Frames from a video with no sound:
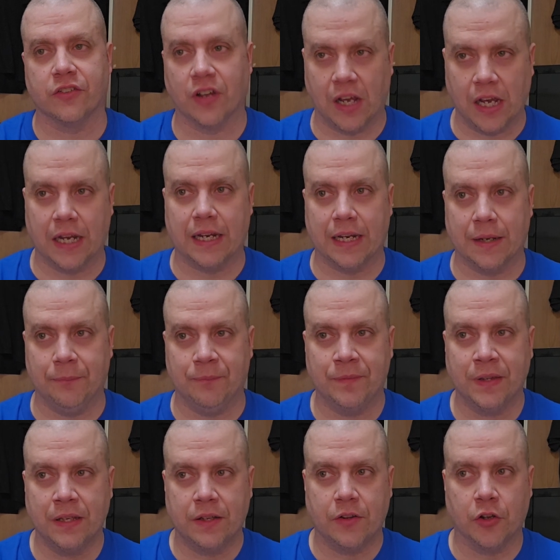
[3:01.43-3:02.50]
high. And
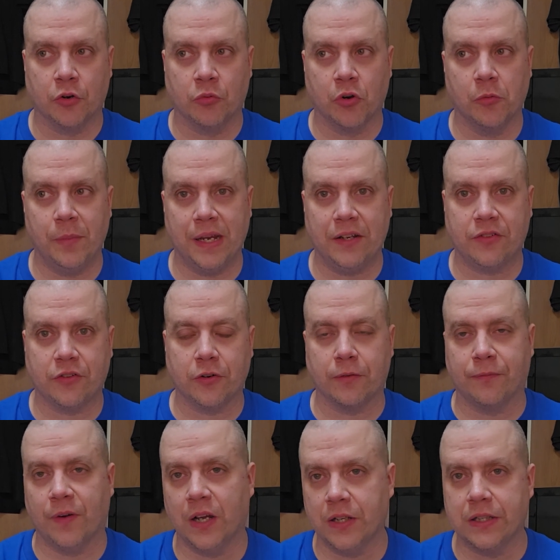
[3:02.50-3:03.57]
they're roommates. They're
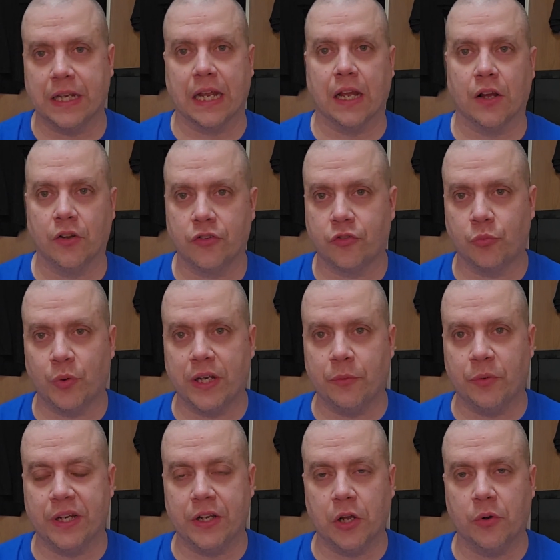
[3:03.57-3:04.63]
fun gals. We
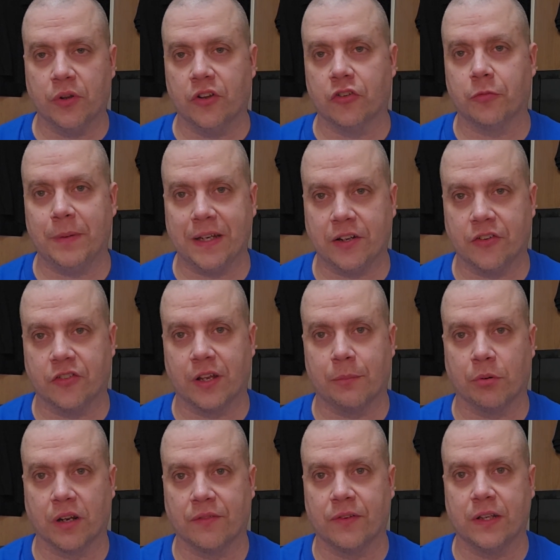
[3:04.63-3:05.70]
know this because they
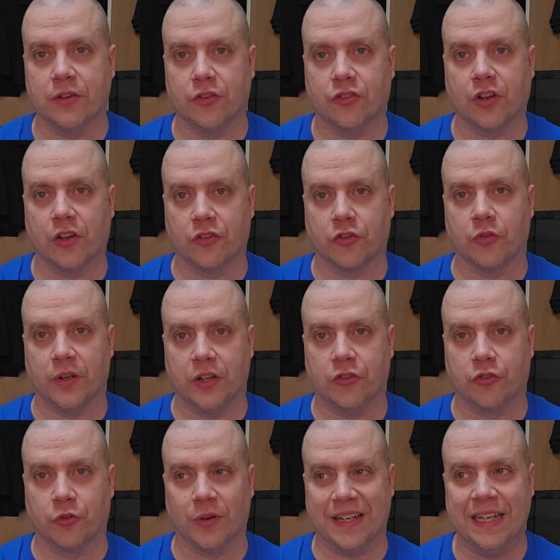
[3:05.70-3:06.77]
briefly discussed their
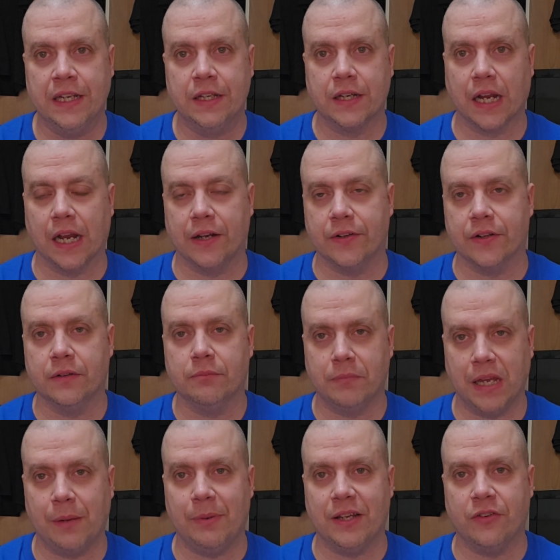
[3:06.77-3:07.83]
history. Kinda,
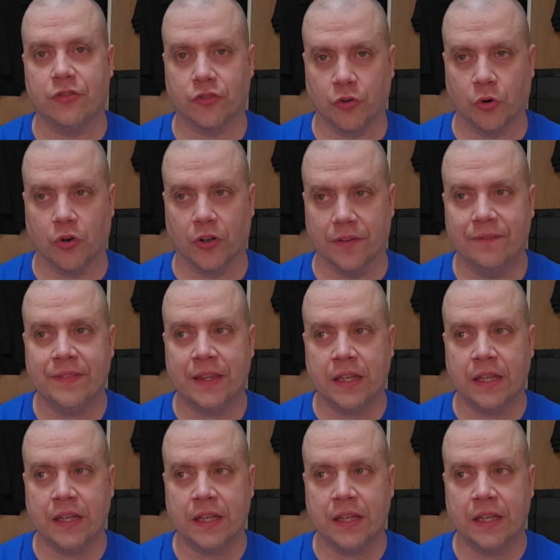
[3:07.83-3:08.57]
maybe, sorta.